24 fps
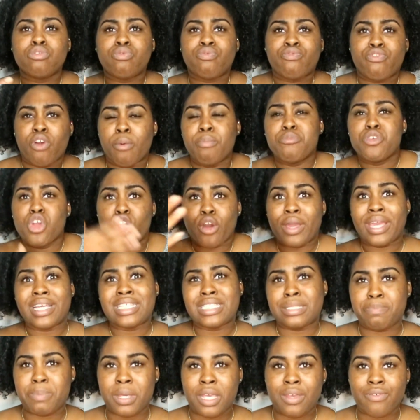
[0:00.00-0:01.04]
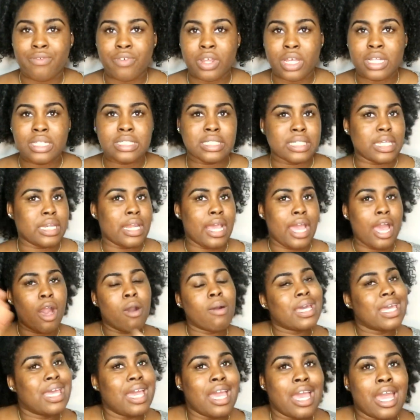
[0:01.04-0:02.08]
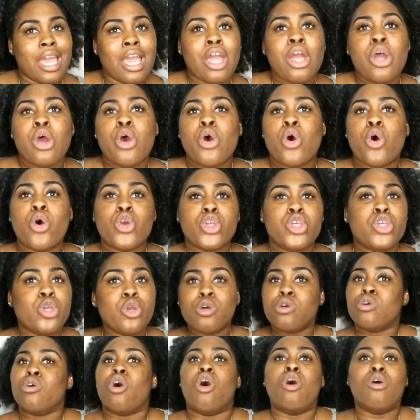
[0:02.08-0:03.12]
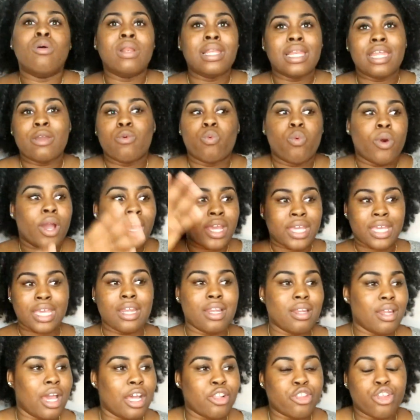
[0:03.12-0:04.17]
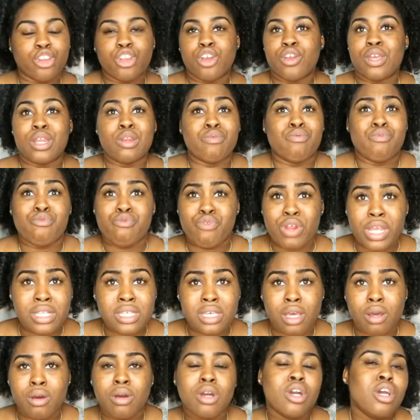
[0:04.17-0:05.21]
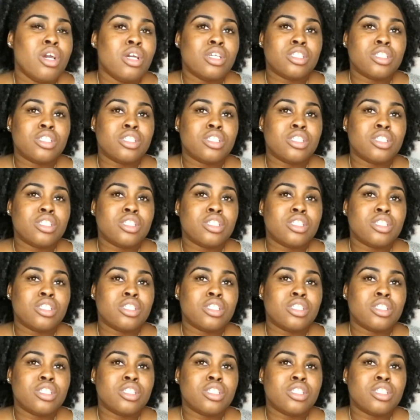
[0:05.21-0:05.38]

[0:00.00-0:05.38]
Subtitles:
from your experience in healthcare, or you only working, I don't know, in retail.